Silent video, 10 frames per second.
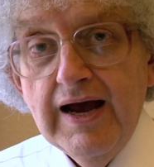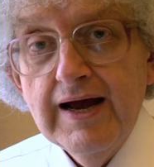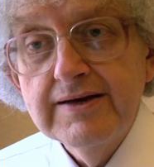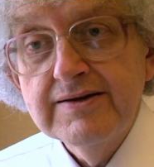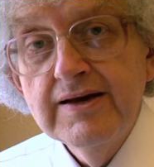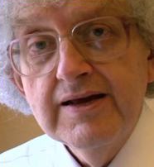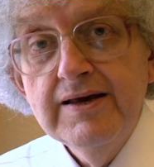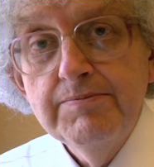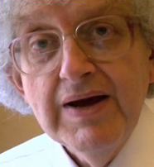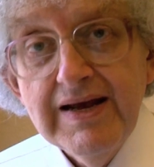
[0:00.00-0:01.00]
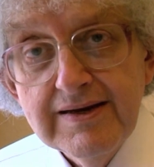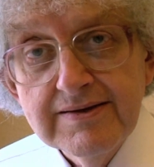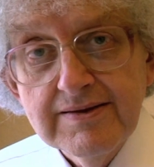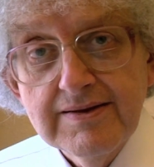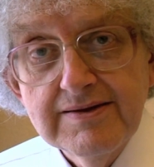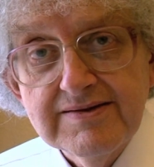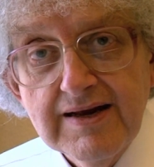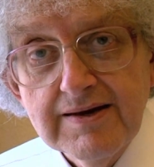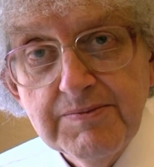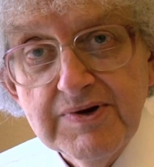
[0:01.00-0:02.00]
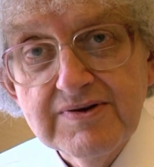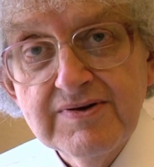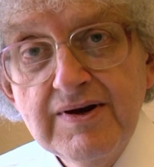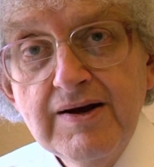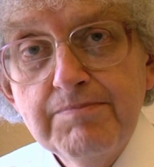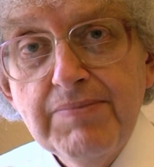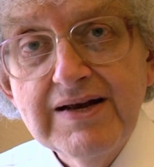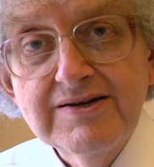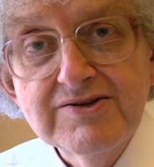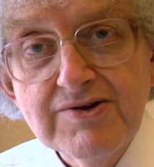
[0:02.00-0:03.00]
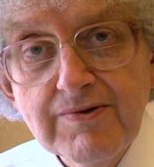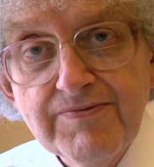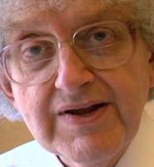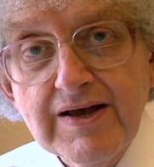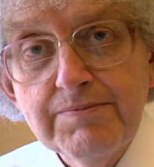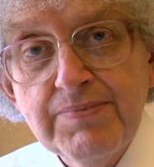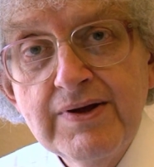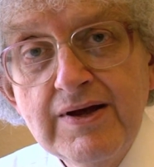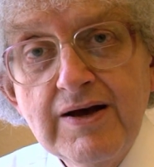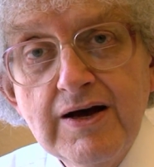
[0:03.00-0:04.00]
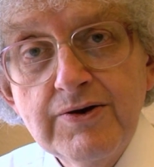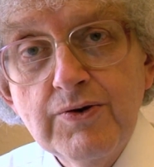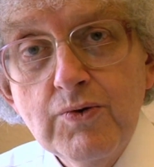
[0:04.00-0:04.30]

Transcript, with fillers: And he made this element by dissolving up an